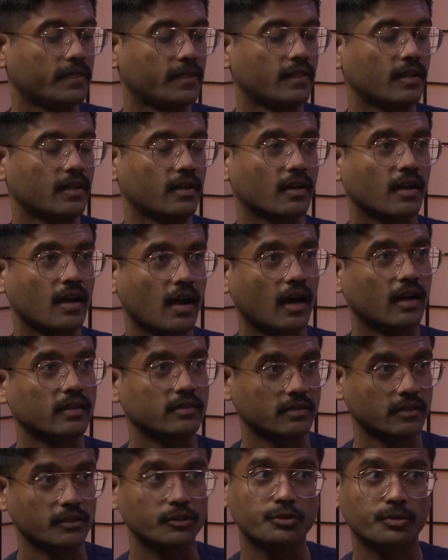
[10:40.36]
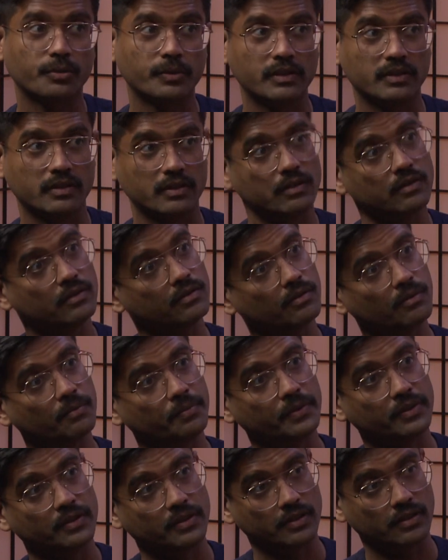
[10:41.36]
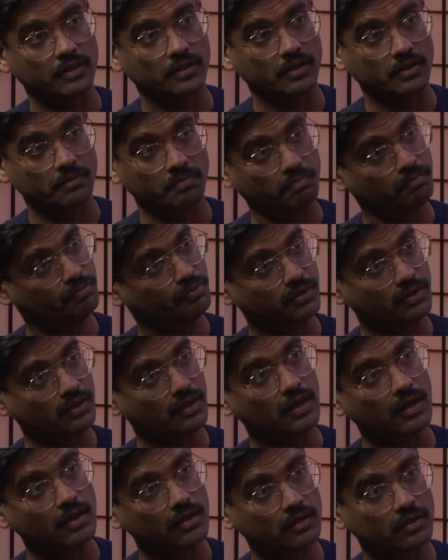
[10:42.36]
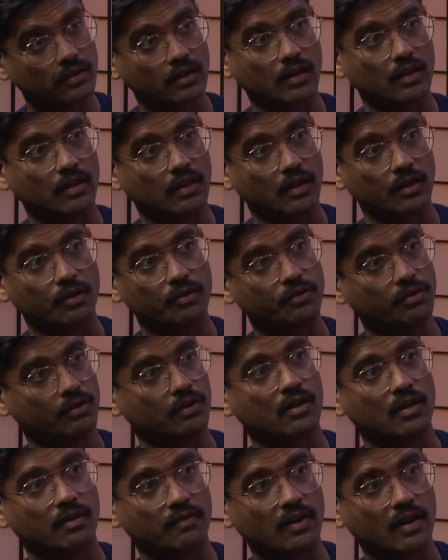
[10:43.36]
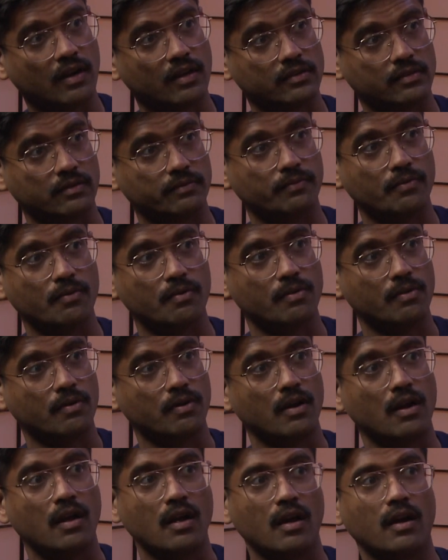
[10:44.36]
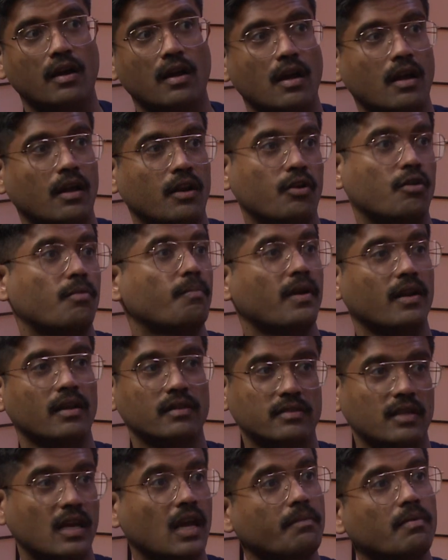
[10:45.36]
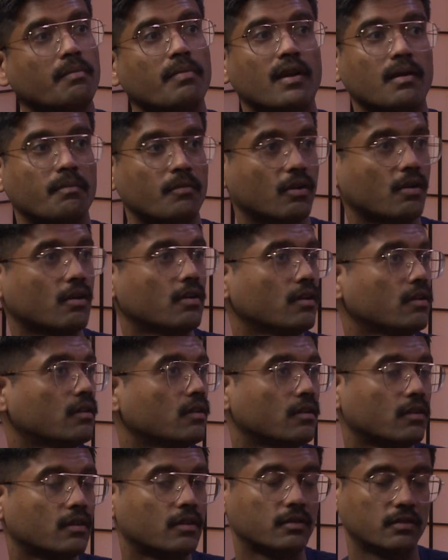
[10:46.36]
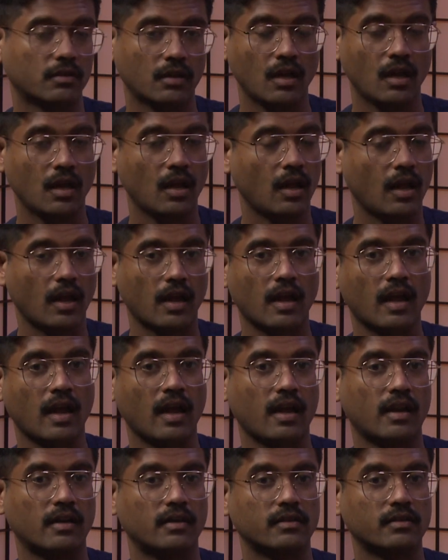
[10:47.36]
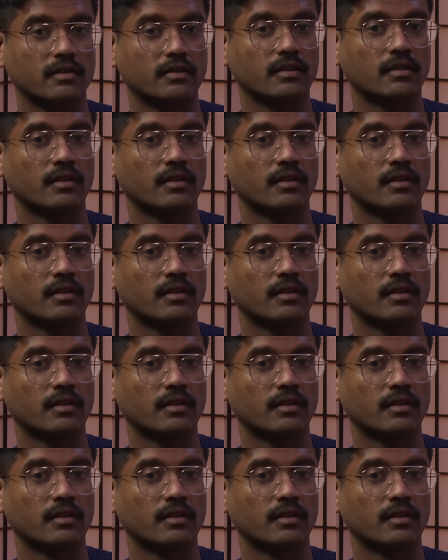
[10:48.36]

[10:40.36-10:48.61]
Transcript: The casting choices were just brilliant, and I think you could not have asked for, a better Snape, a better McGonagall, and